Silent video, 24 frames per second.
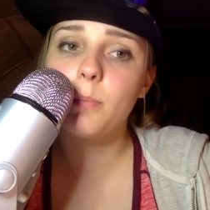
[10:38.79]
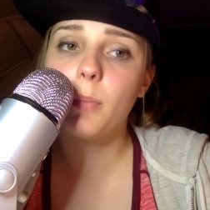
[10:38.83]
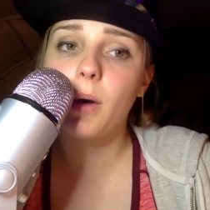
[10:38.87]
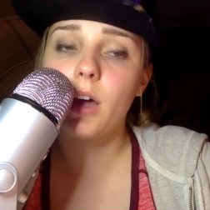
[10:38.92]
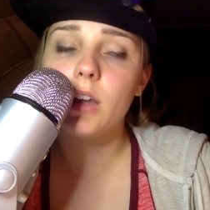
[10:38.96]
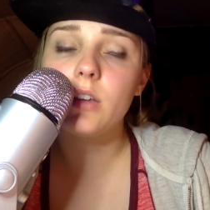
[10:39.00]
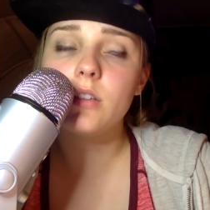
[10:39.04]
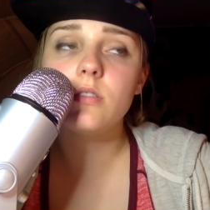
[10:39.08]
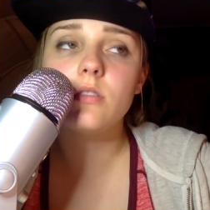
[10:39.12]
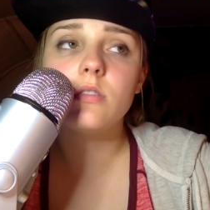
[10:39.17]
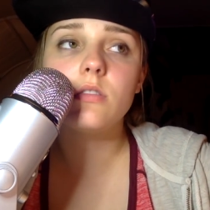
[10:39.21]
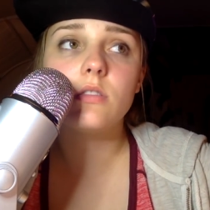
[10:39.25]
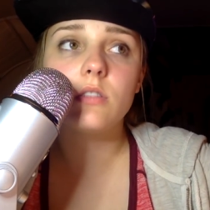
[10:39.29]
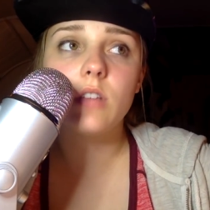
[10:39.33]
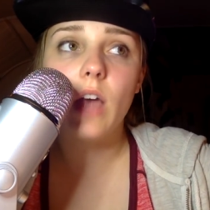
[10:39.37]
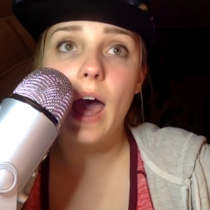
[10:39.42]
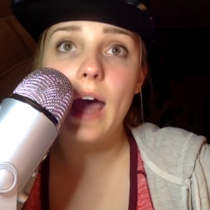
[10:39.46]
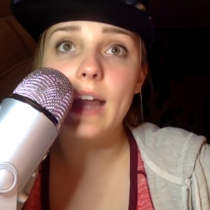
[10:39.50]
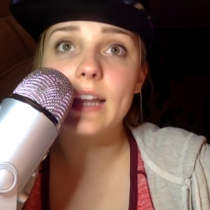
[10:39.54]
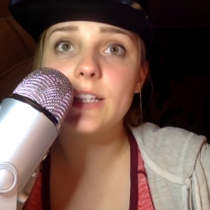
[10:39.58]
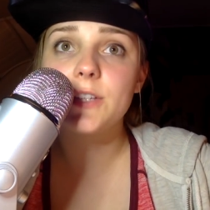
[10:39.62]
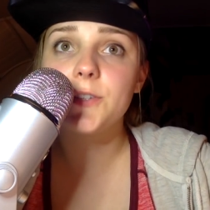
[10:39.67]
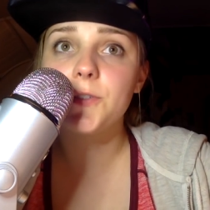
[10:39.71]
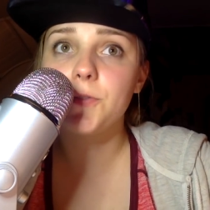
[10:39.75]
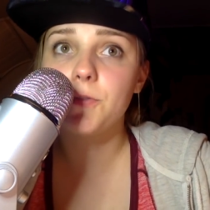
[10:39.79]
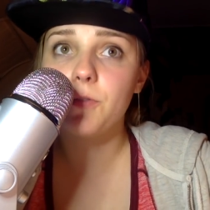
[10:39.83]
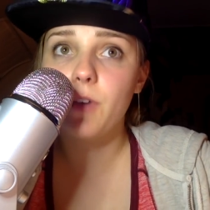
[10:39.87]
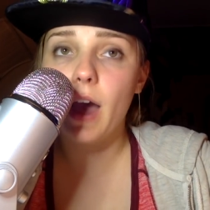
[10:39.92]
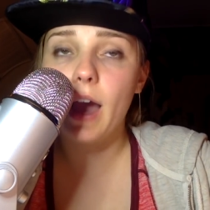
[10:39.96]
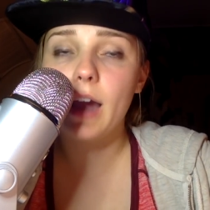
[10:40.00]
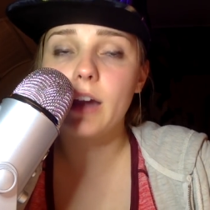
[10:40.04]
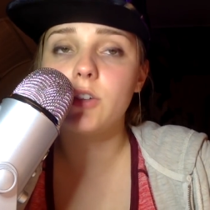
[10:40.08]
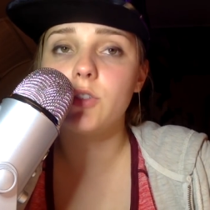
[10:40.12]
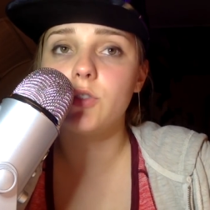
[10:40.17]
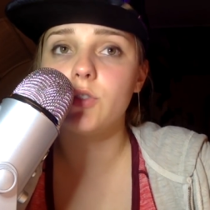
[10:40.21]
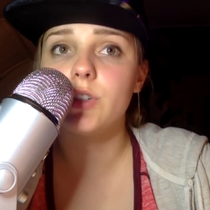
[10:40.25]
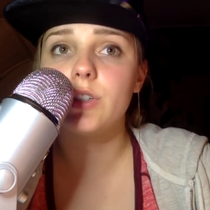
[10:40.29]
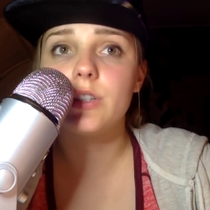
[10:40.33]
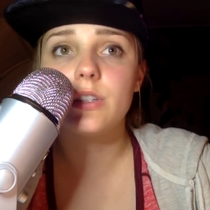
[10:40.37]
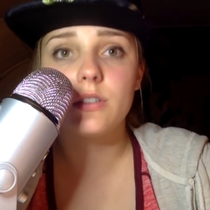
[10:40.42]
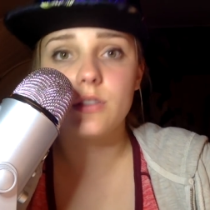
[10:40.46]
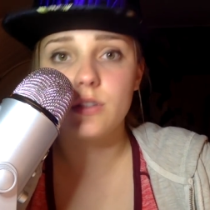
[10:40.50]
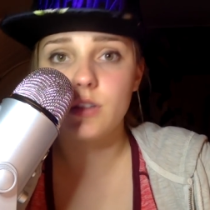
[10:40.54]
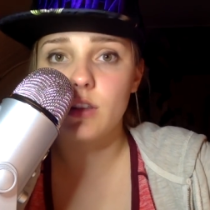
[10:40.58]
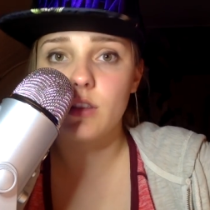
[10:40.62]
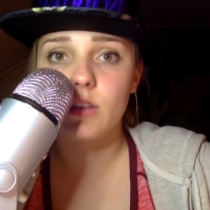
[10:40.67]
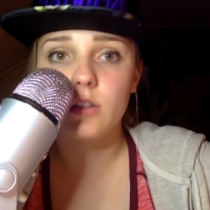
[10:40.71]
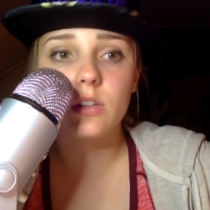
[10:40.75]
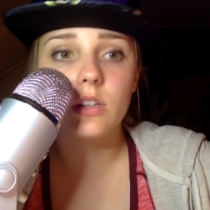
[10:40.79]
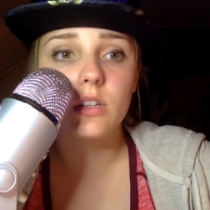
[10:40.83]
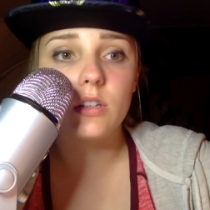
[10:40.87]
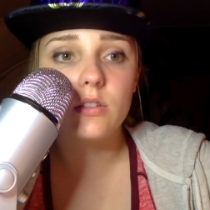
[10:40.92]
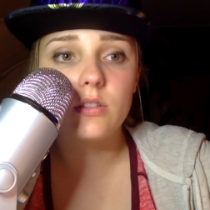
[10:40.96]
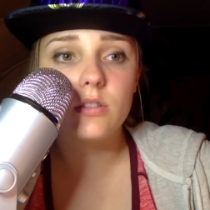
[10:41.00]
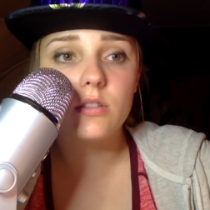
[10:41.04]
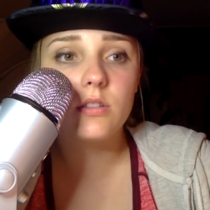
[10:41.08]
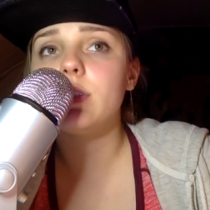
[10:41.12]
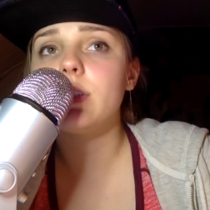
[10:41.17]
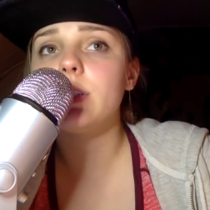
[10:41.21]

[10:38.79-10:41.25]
but satisfactory to say the least.